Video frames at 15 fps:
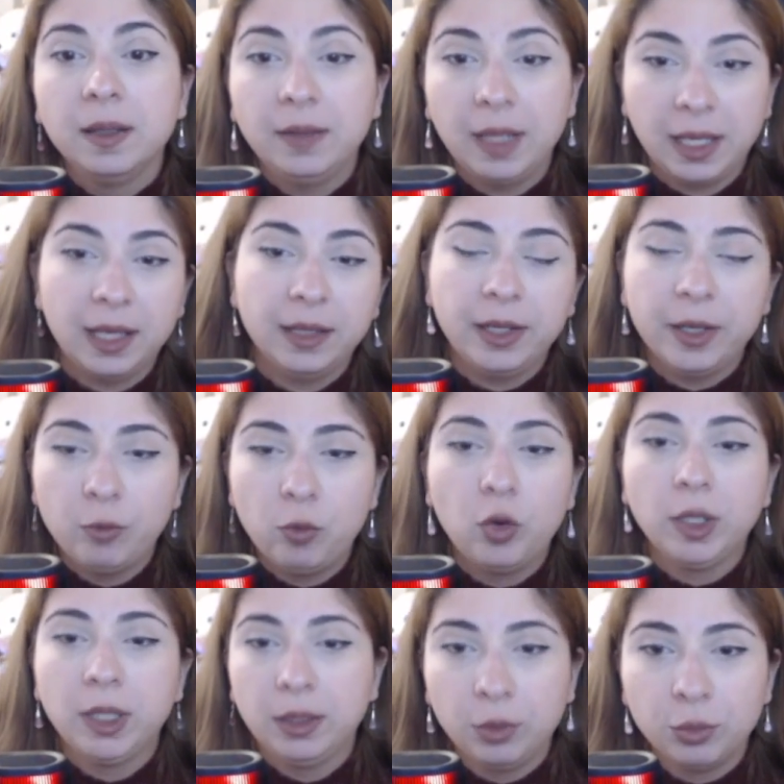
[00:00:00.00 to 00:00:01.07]
they can
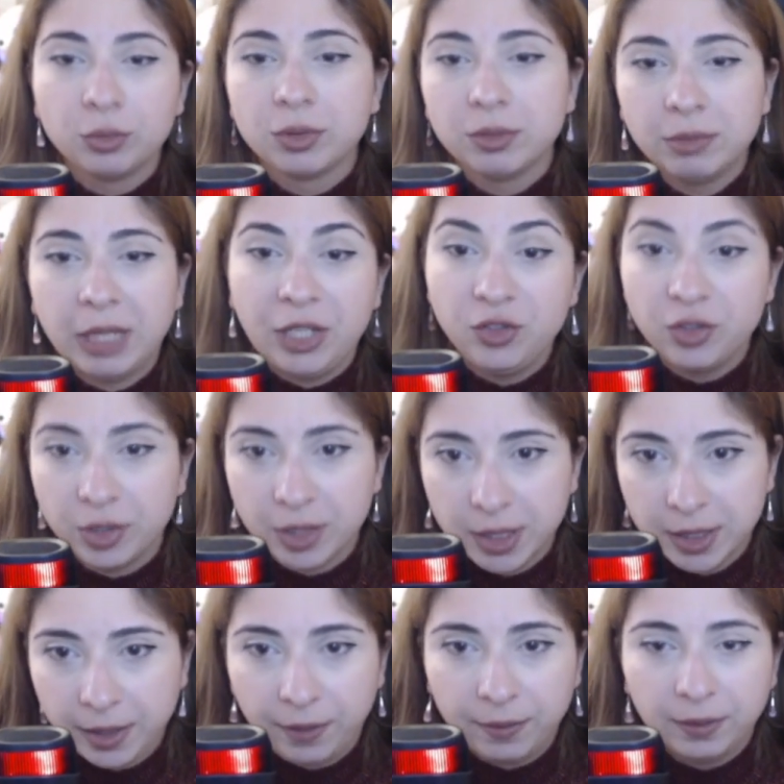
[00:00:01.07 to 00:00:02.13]
avoid those dangerous
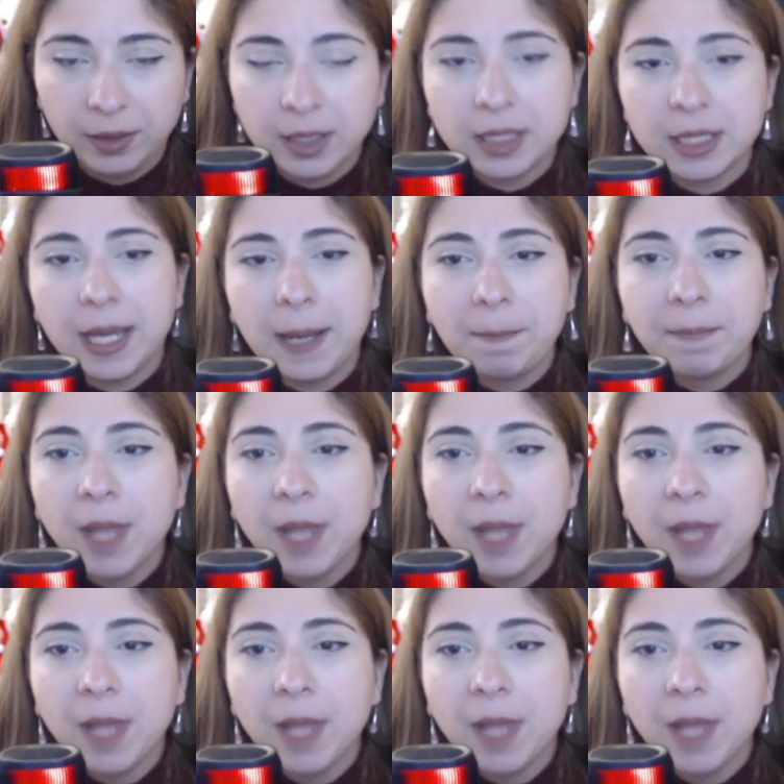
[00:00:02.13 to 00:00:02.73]
stuff, let's say.